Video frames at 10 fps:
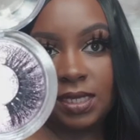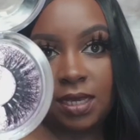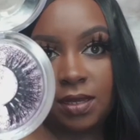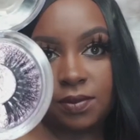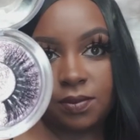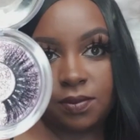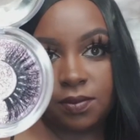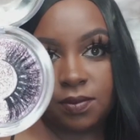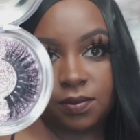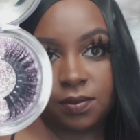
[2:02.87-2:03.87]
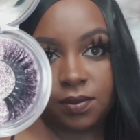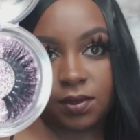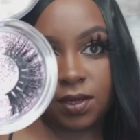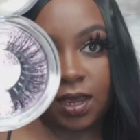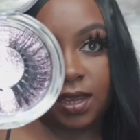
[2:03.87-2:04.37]
is it.
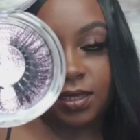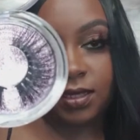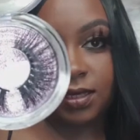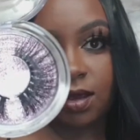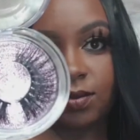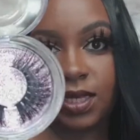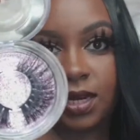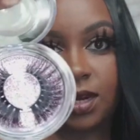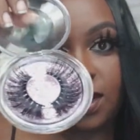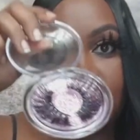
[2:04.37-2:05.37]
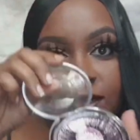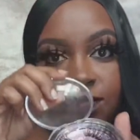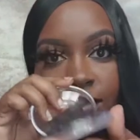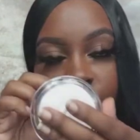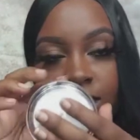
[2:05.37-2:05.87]
Okay, it comes in a
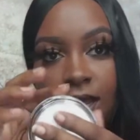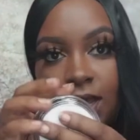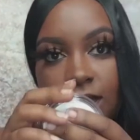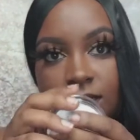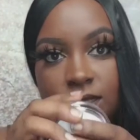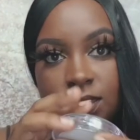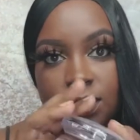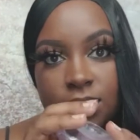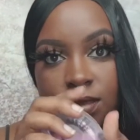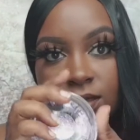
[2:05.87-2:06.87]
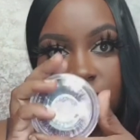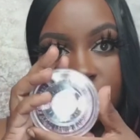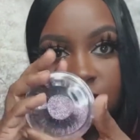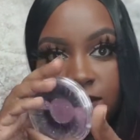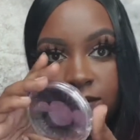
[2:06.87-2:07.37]
nice round case,
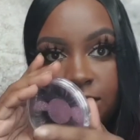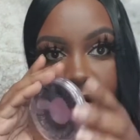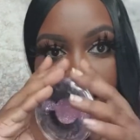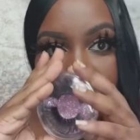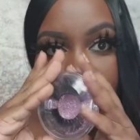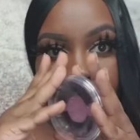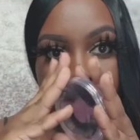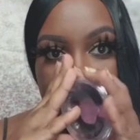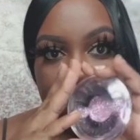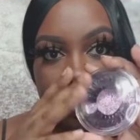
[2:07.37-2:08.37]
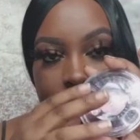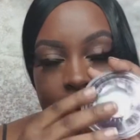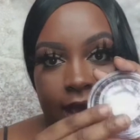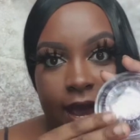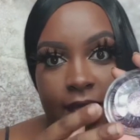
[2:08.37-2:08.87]
right?
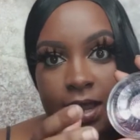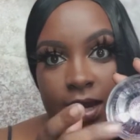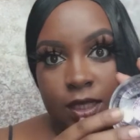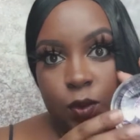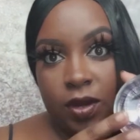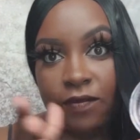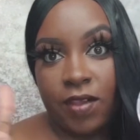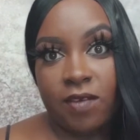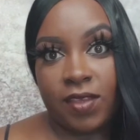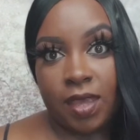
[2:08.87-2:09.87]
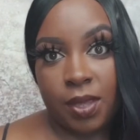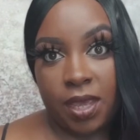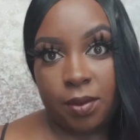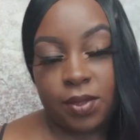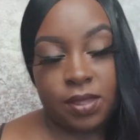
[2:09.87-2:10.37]
And it's 25
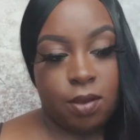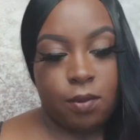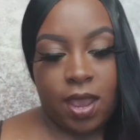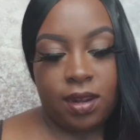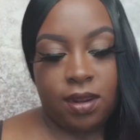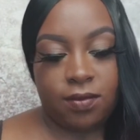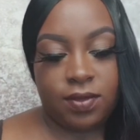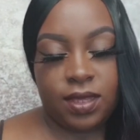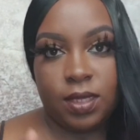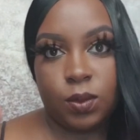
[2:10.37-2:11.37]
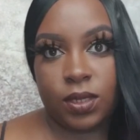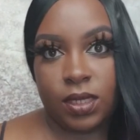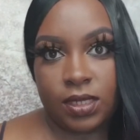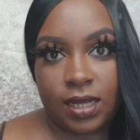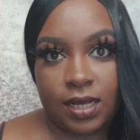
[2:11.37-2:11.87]
mm. Now I love these
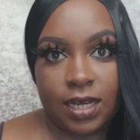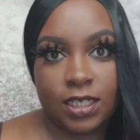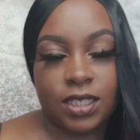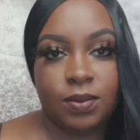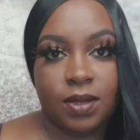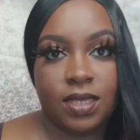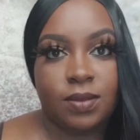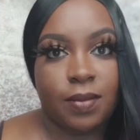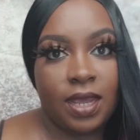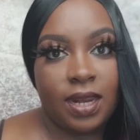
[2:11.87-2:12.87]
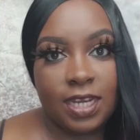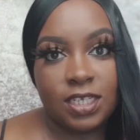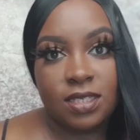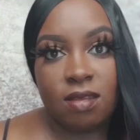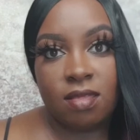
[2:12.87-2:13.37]
with the thick lashes because my
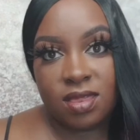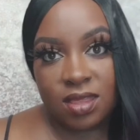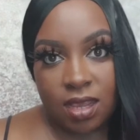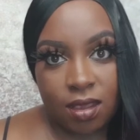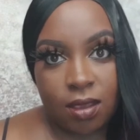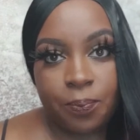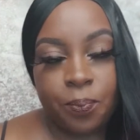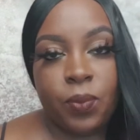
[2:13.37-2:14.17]
lashes are thick